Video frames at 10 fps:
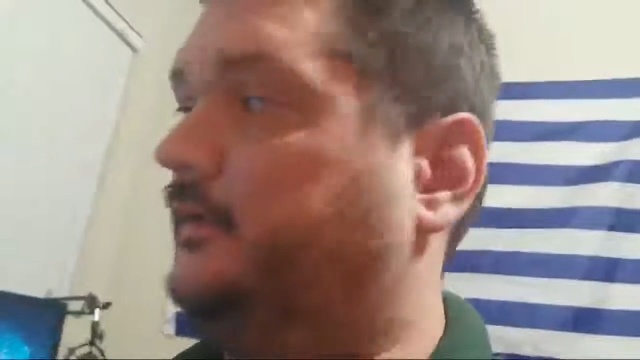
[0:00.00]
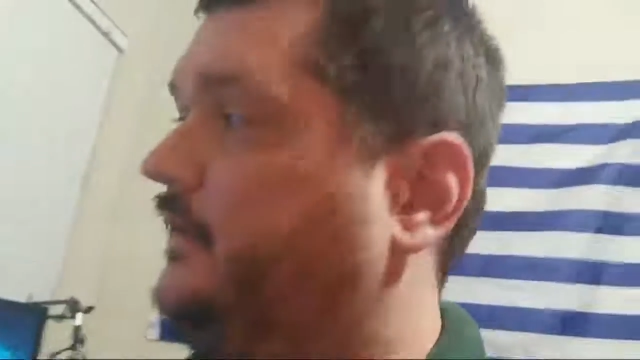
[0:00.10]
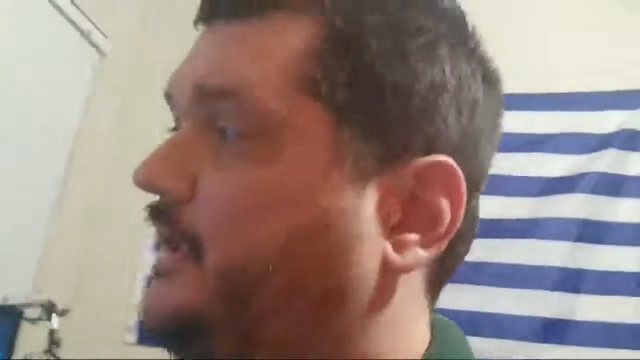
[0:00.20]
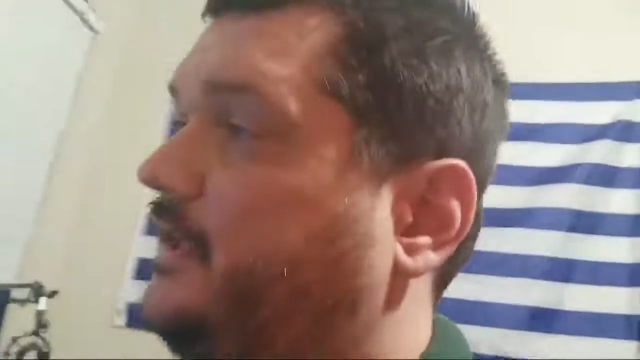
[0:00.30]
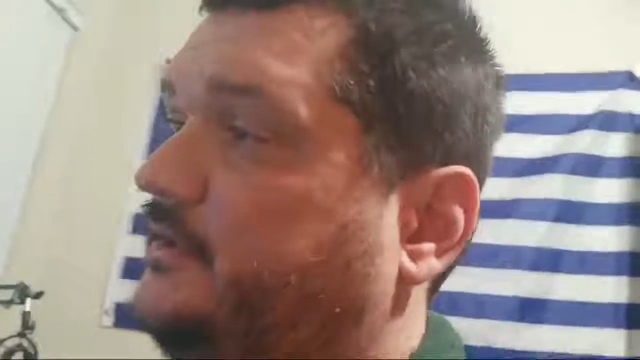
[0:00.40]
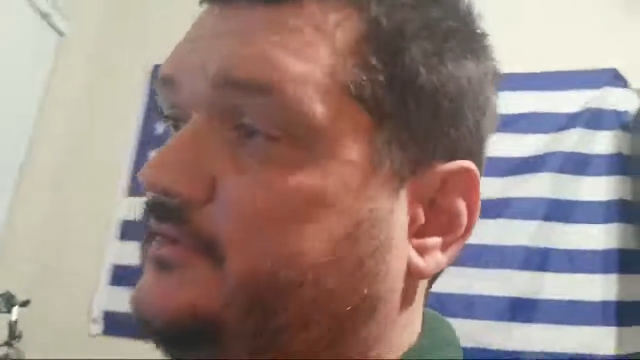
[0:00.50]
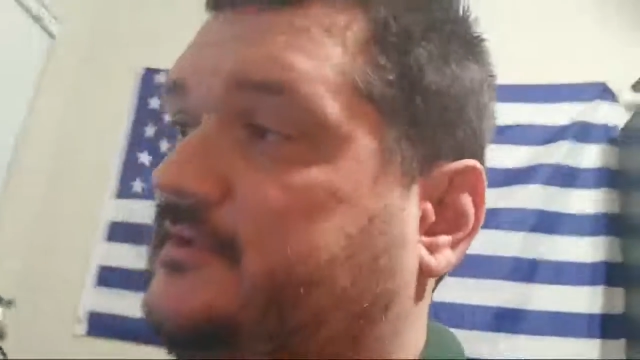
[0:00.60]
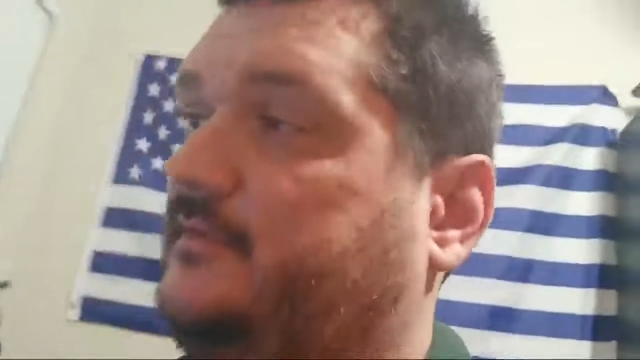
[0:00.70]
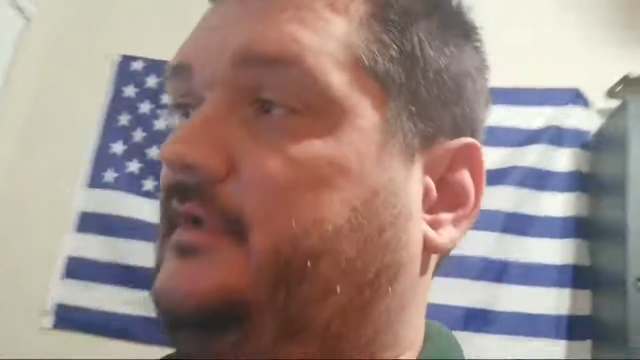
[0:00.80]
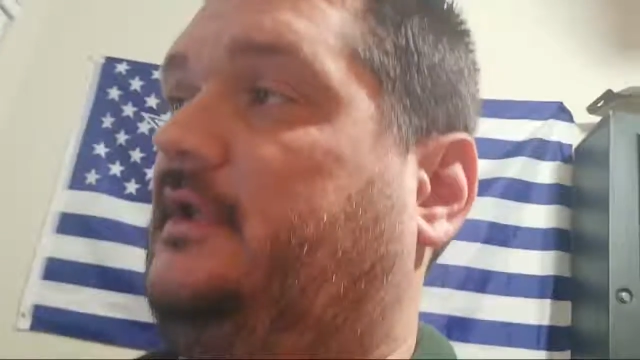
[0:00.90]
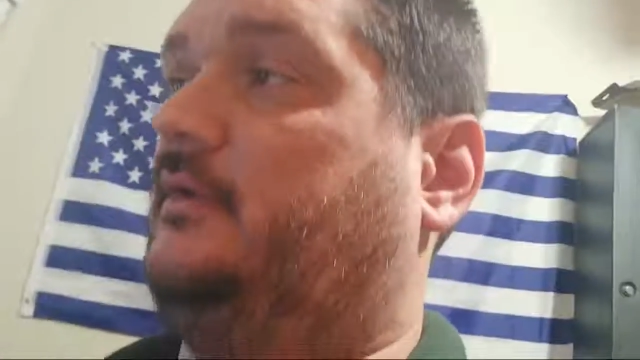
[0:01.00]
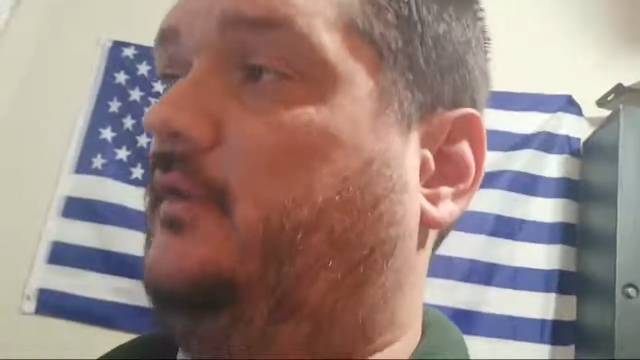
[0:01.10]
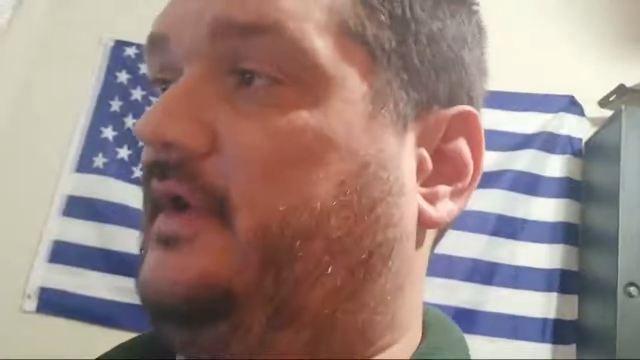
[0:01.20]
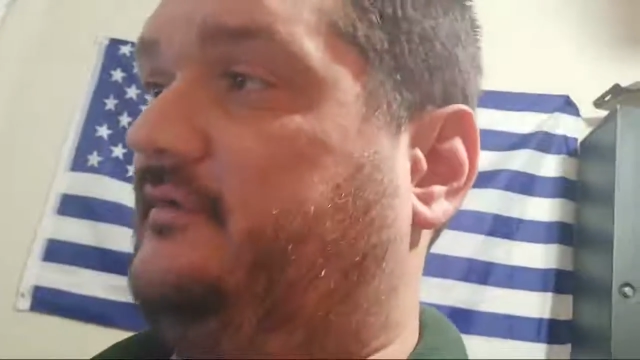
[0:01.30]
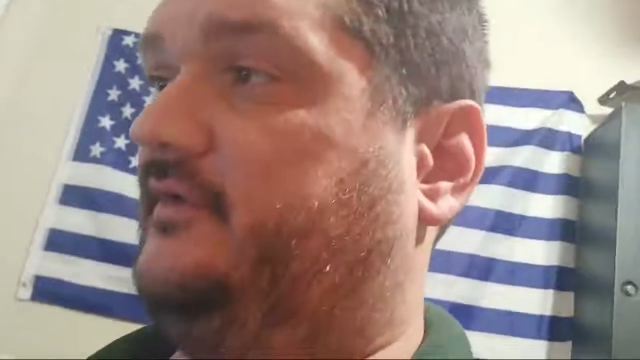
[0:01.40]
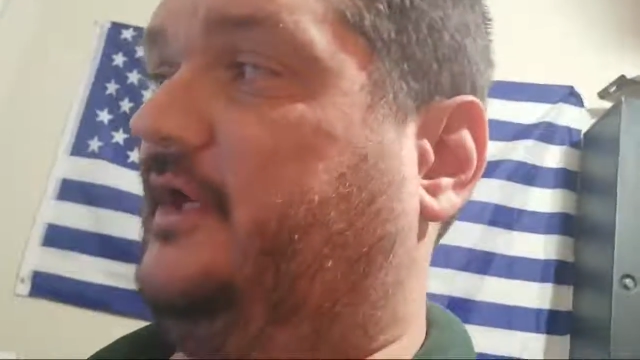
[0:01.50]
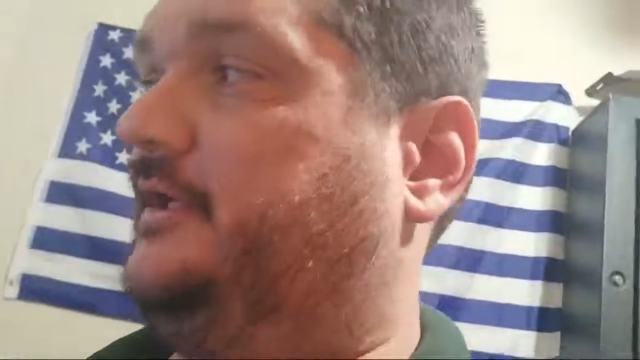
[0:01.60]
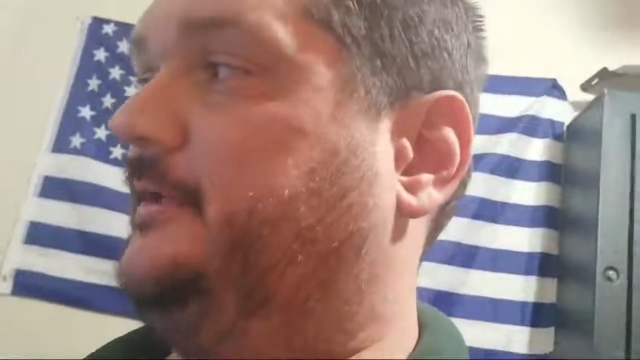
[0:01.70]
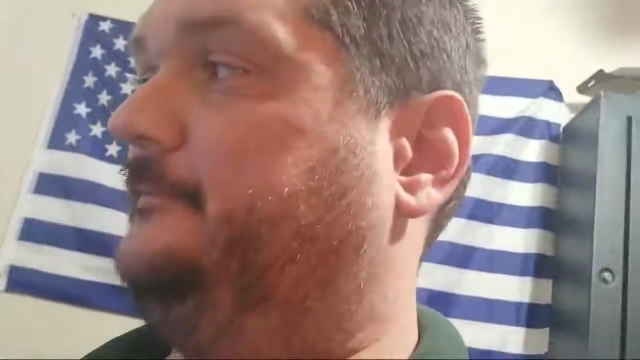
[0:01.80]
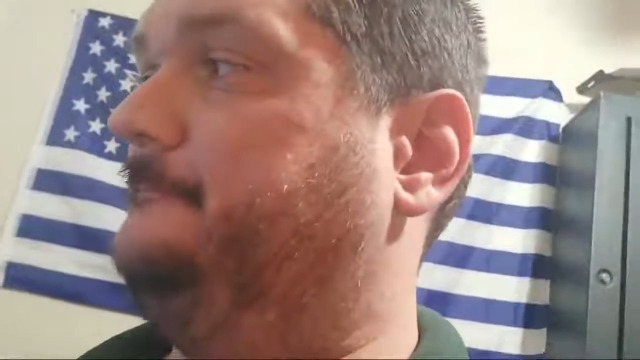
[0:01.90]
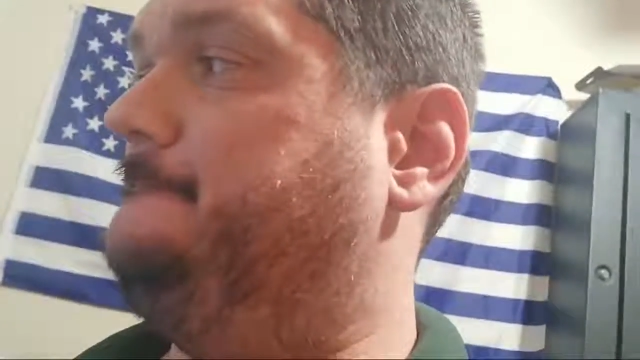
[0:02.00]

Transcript: on how to do something like what I've got here.